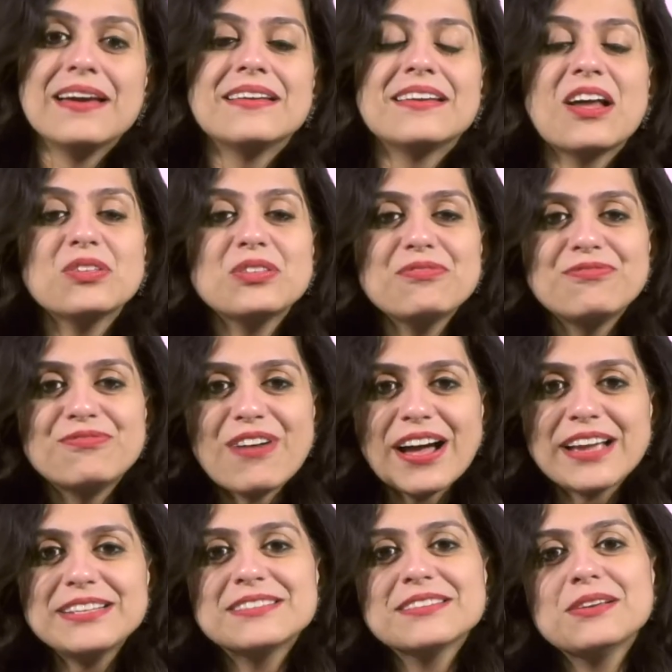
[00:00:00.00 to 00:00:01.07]
Now, the
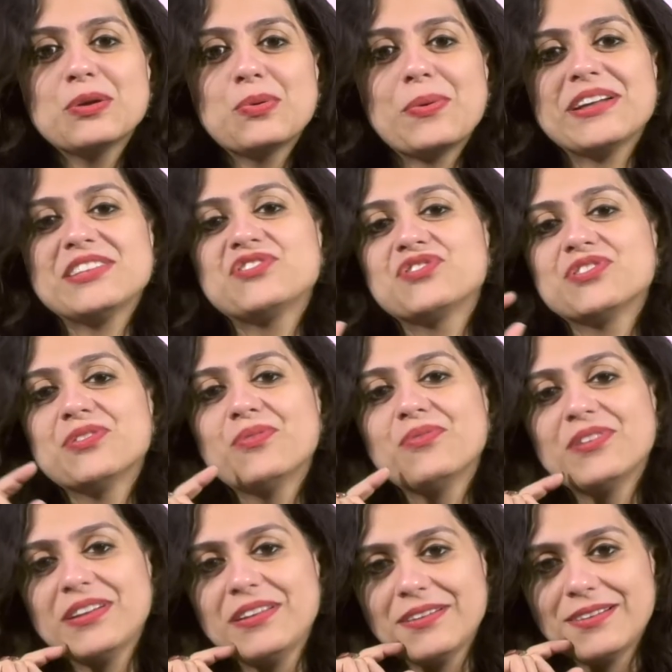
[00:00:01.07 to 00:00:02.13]
vital question
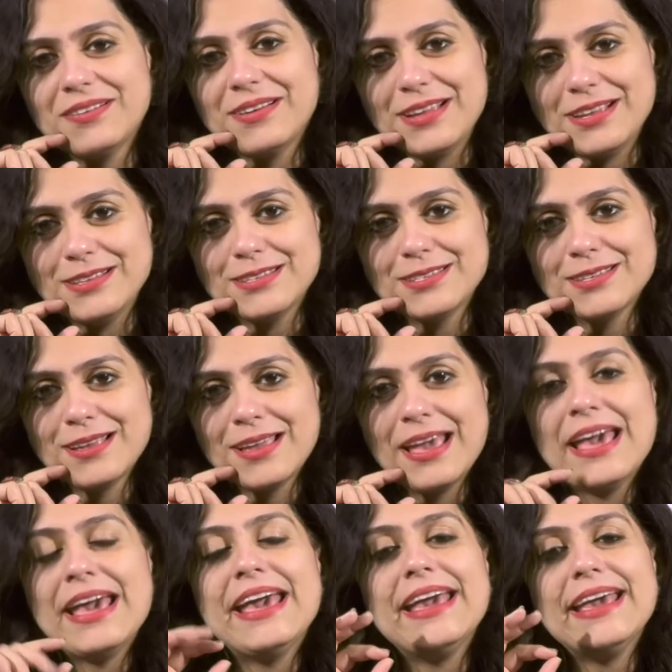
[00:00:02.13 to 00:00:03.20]
over here is
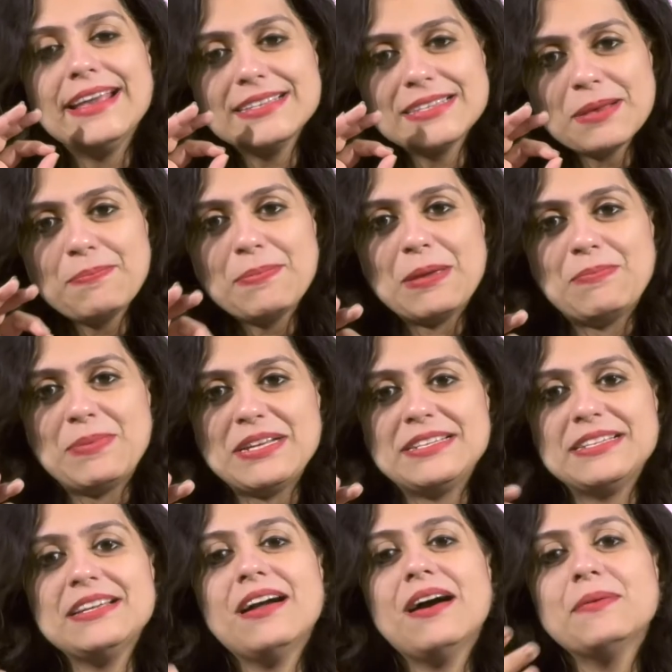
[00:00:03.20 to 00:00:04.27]
a
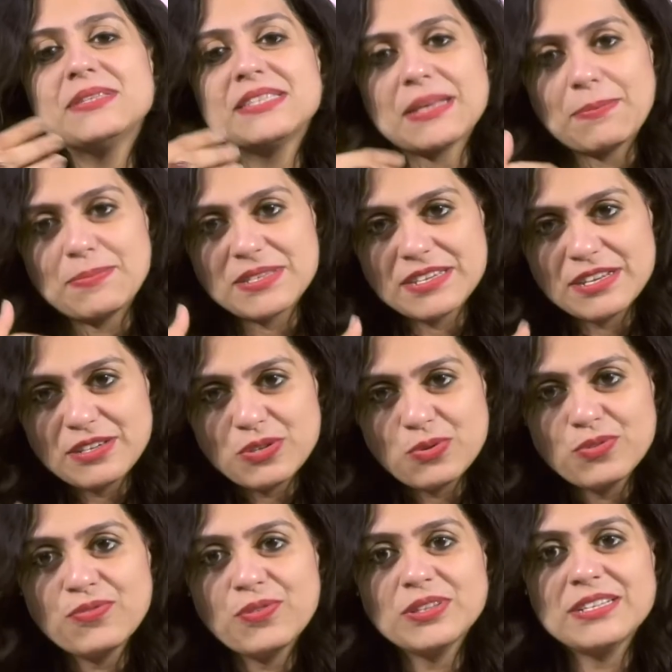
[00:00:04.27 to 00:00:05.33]
PPT a
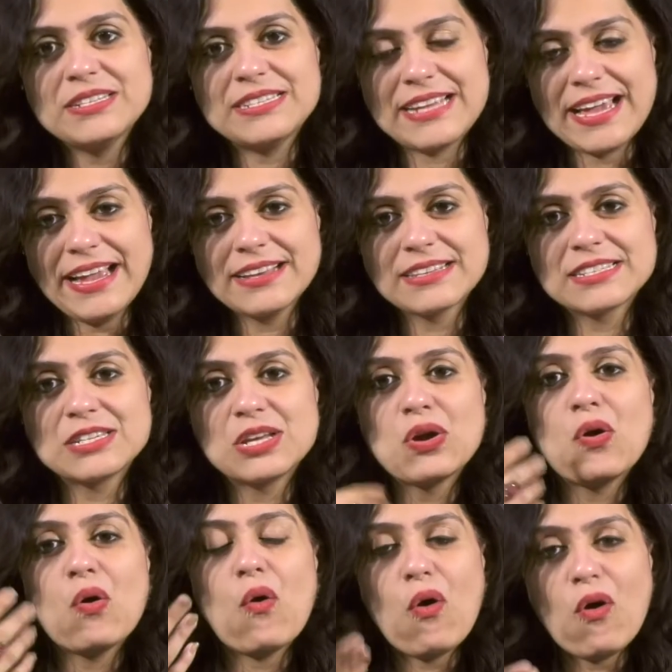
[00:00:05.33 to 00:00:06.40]
substitute for the text
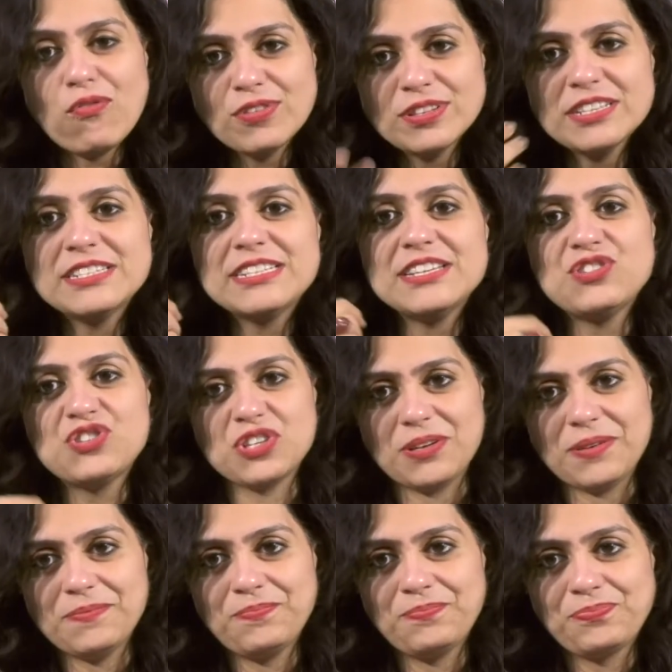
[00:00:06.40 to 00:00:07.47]
or for the teacher?
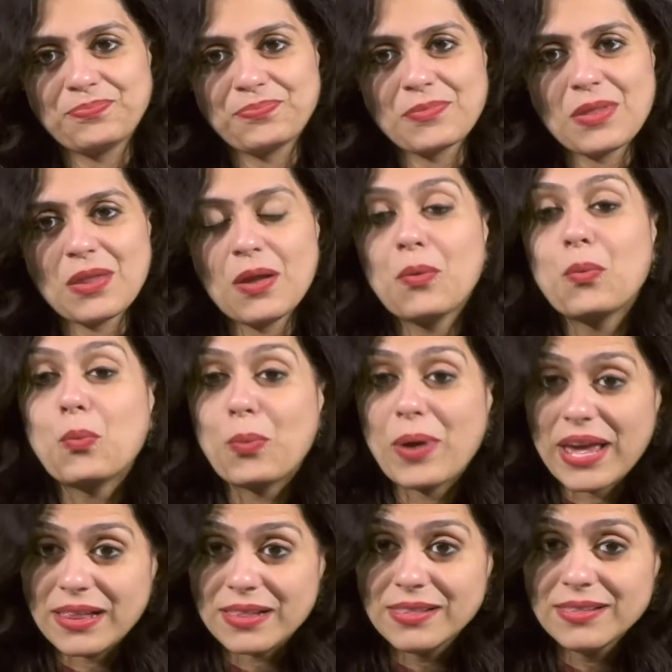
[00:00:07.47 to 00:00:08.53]

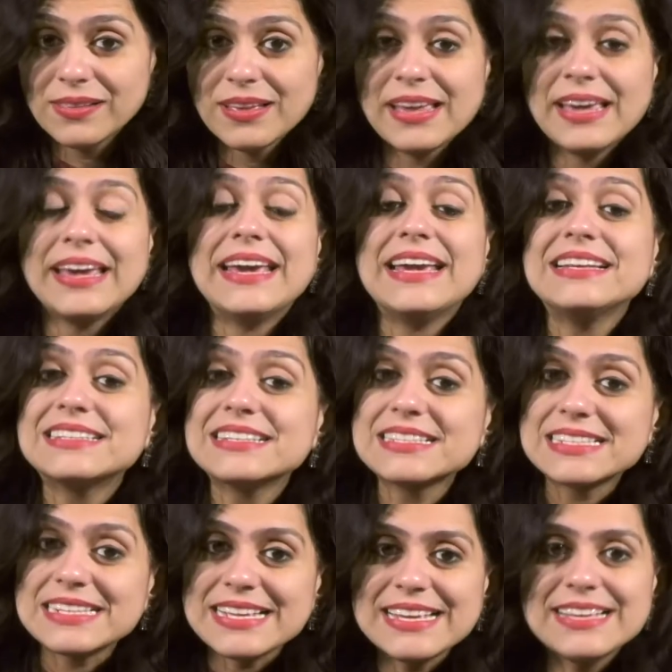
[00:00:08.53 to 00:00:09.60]
Well, it is
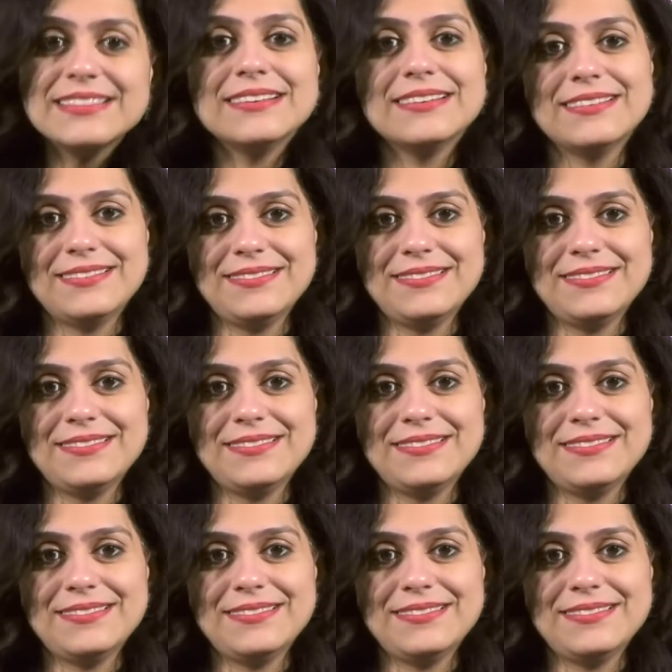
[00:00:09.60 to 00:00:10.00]
neither.